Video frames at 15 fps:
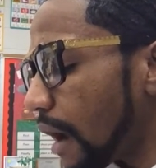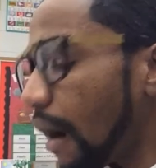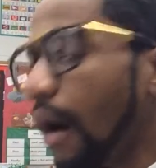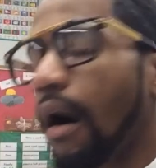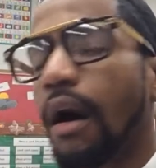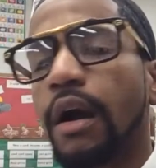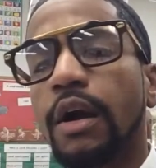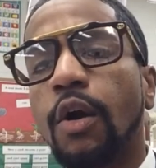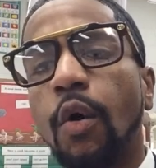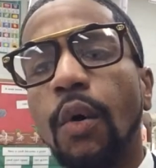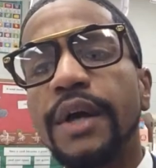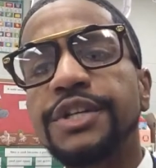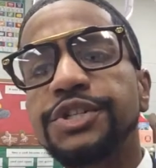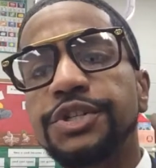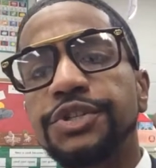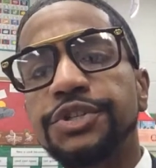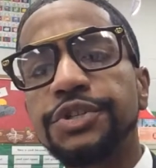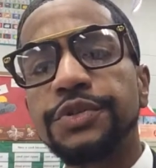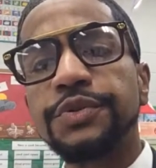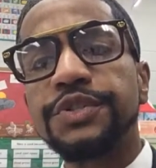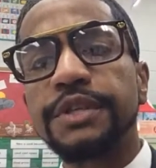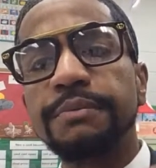are going to
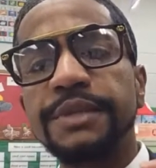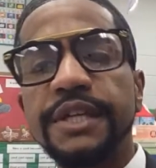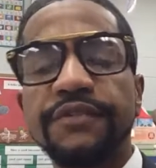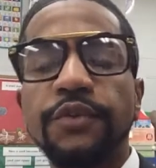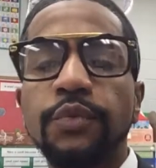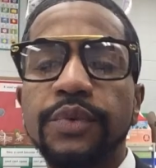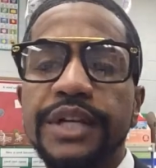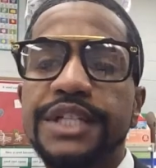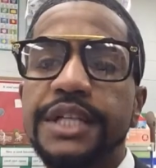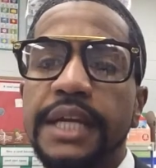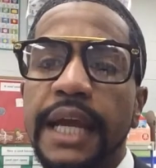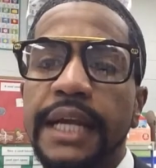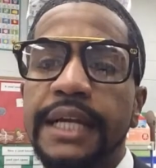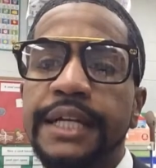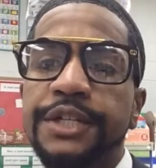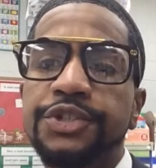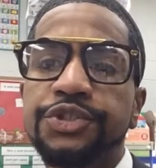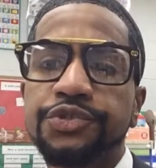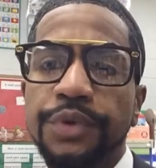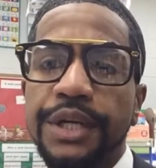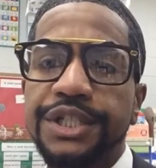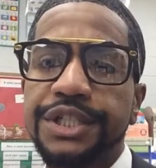do some differentiated
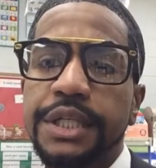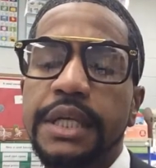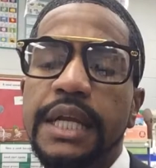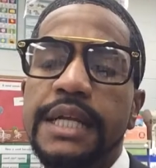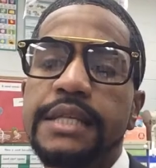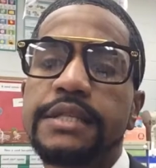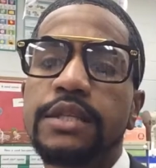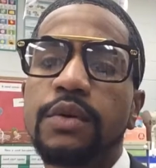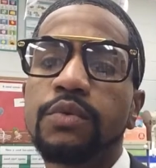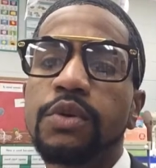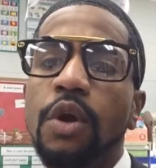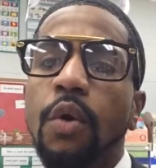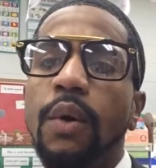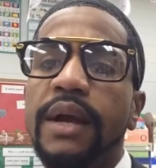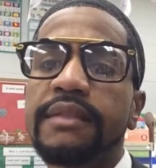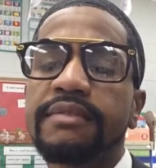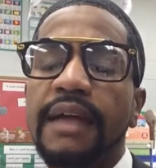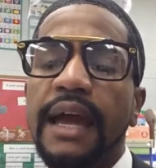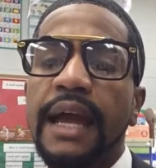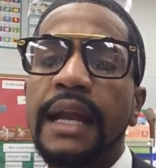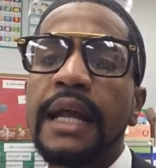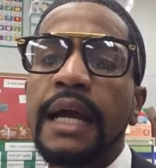instruction. And so knowing
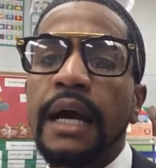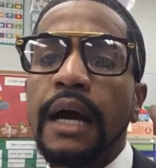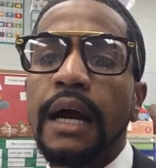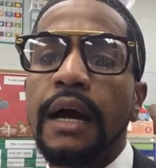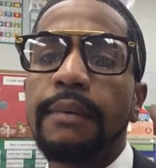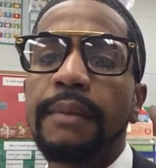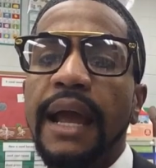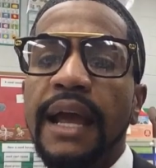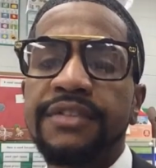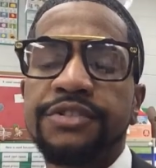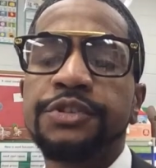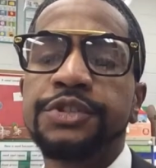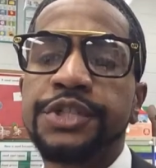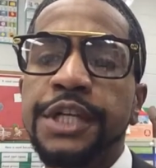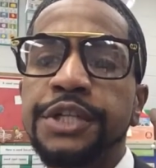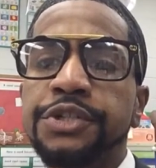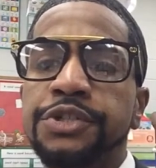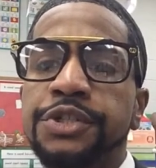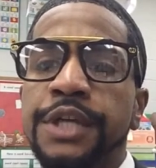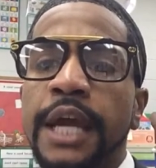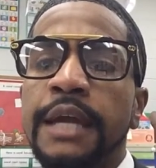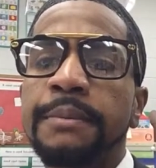that at your teacher
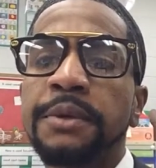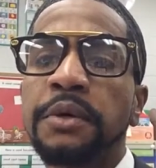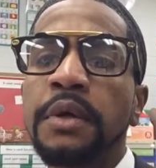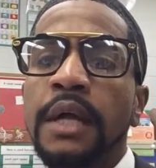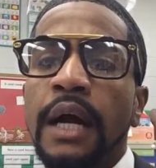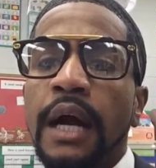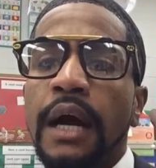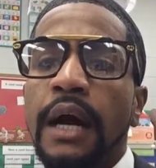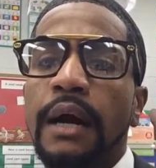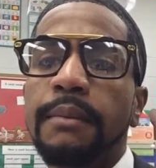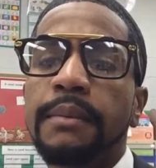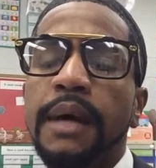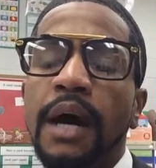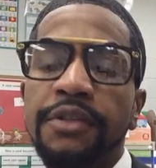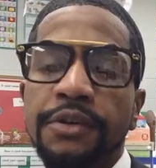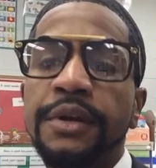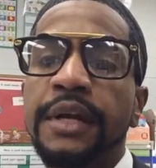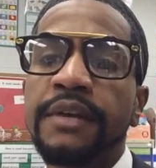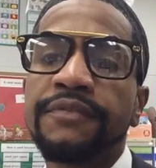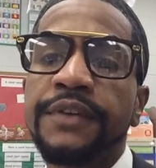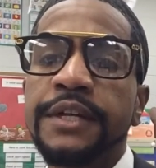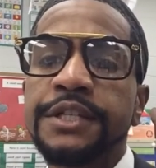table, other
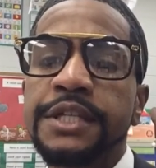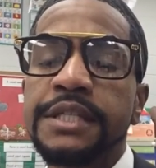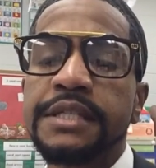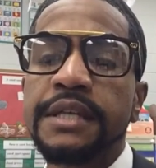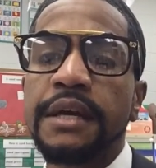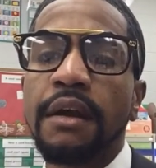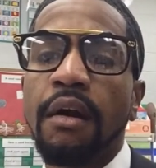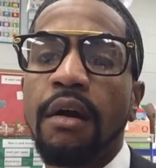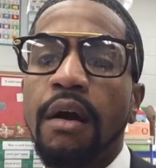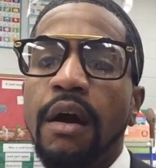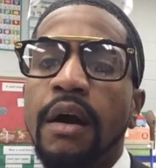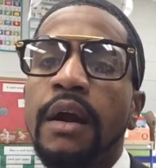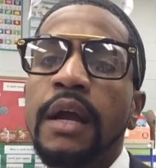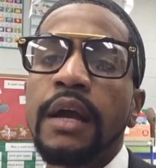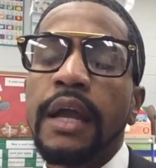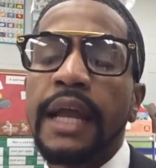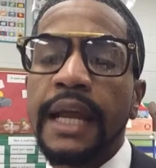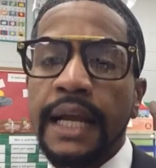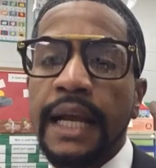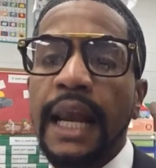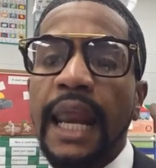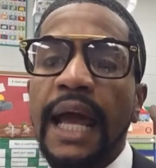interventions that are in
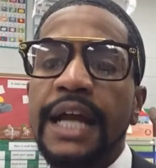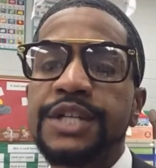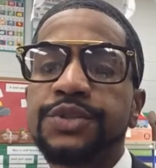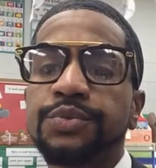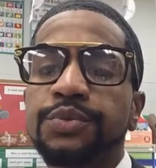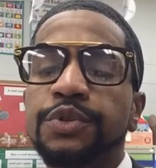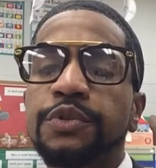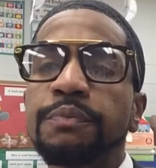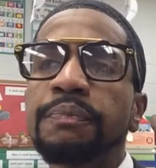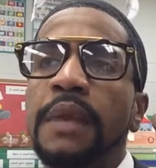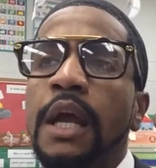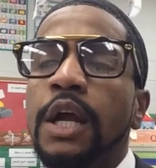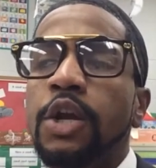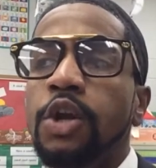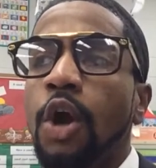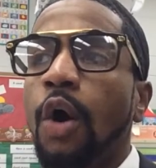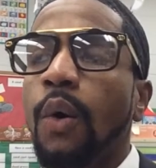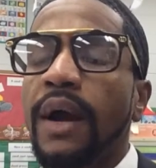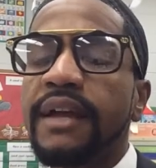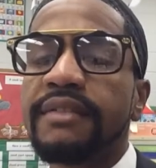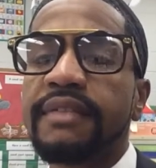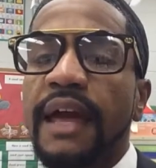classroom,
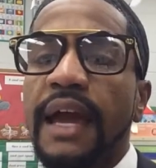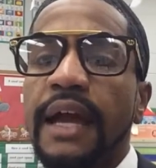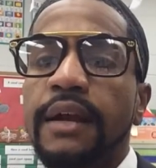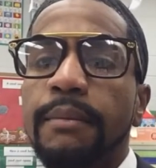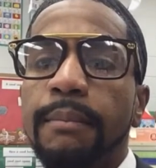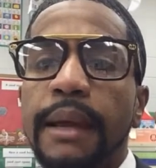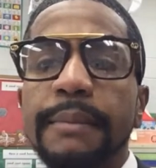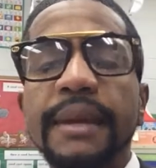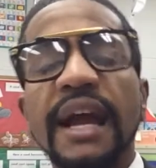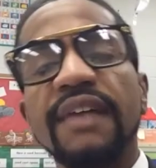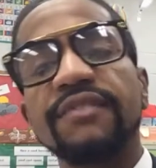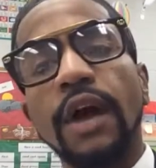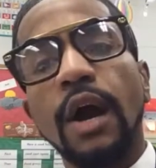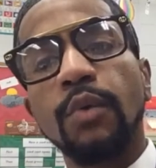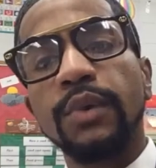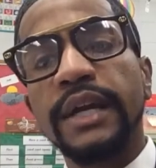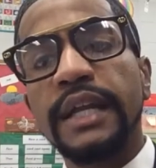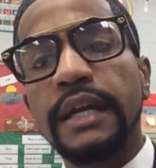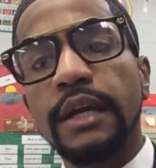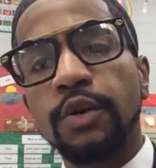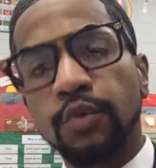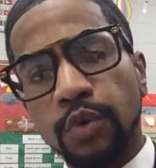knowing that maybe I've already
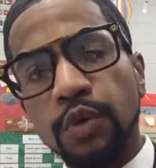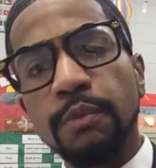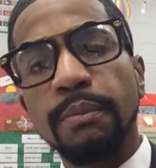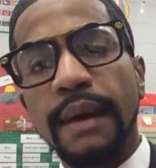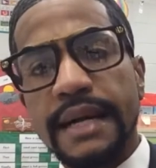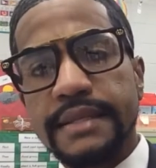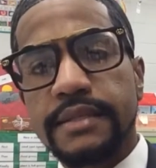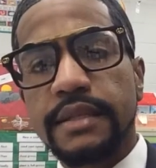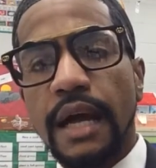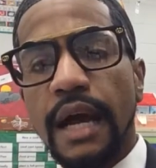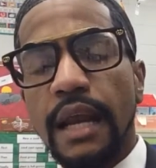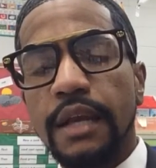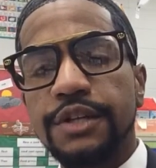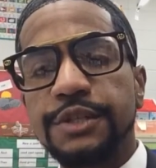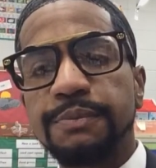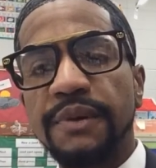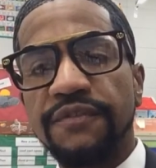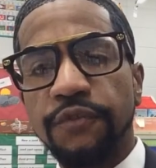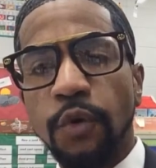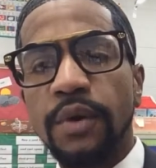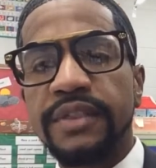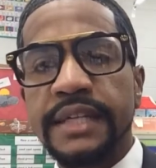grouped my scholars
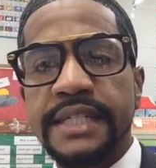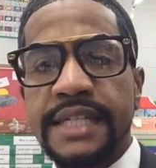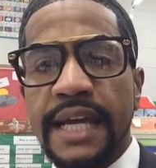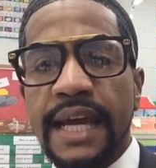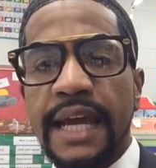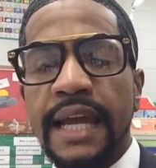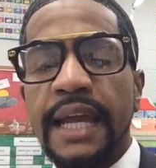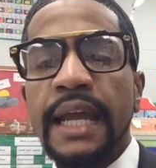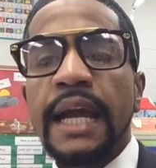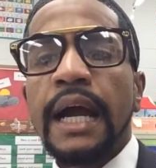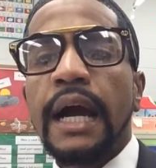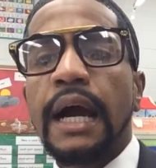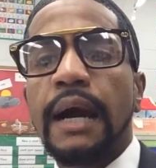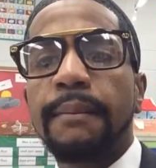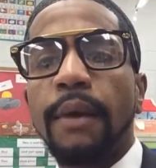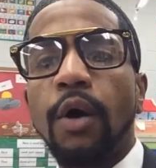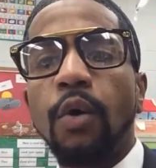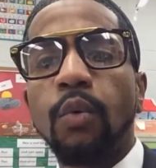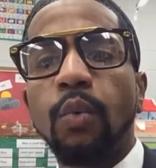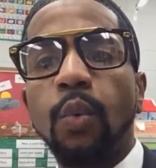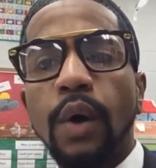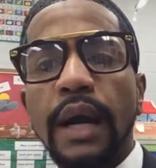before the day
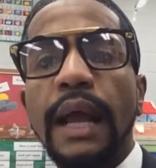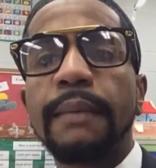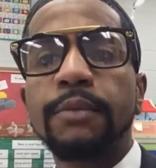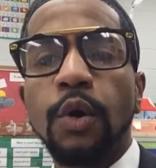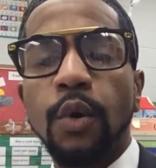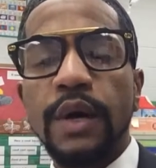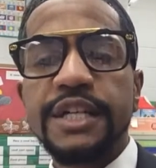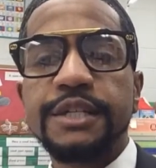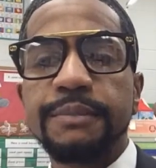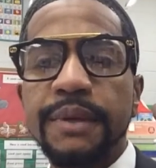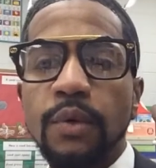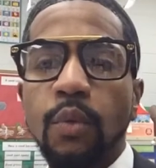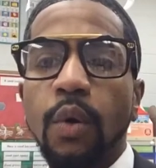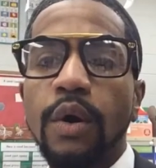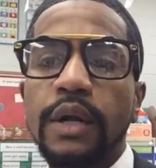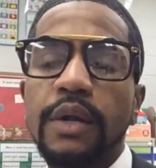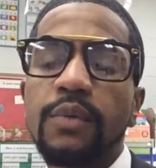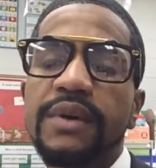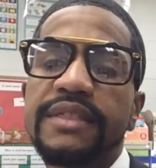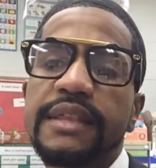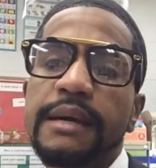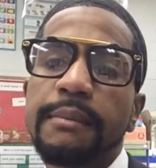on what I'm going to be working
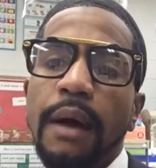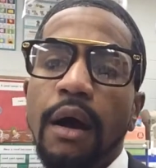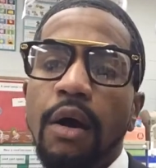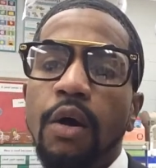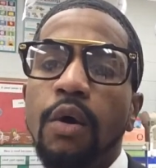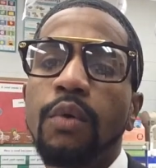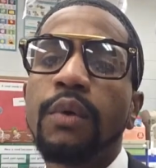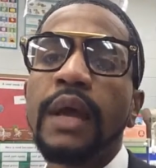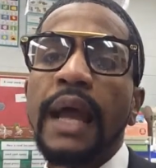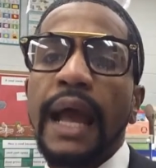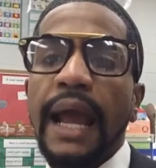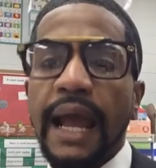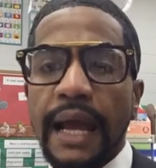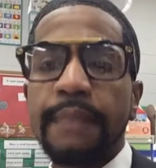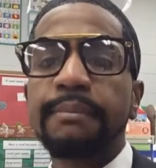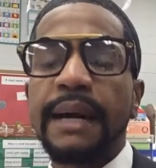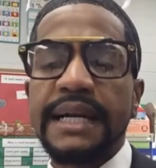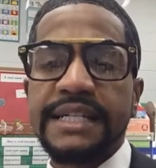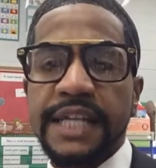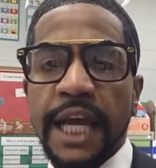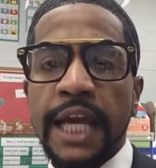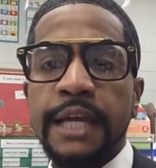with them on, at my
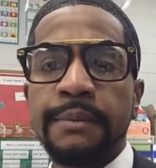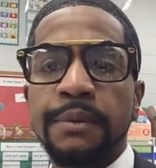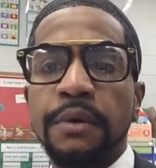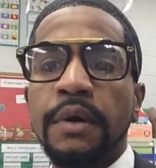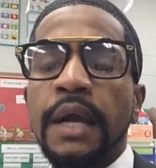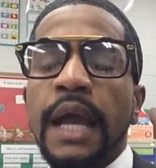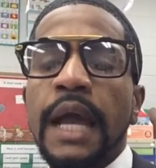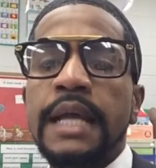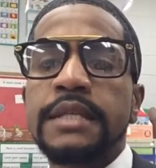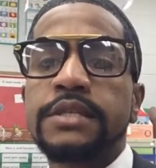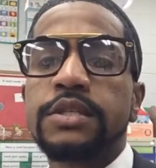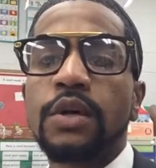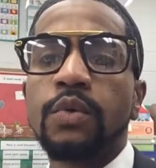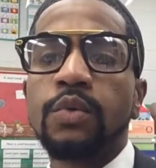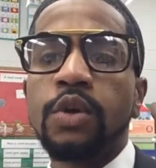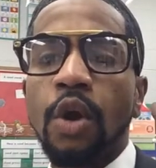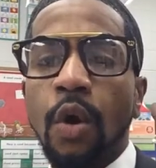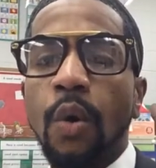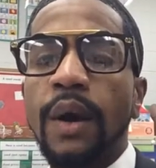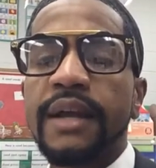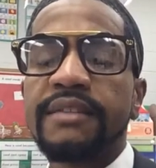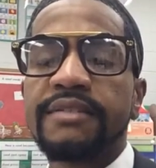table. And so
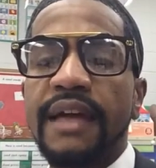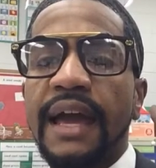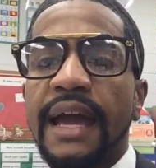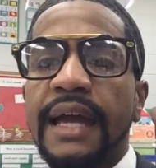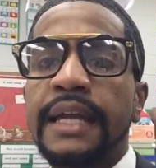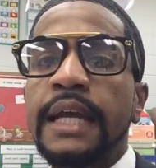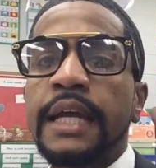knowing that,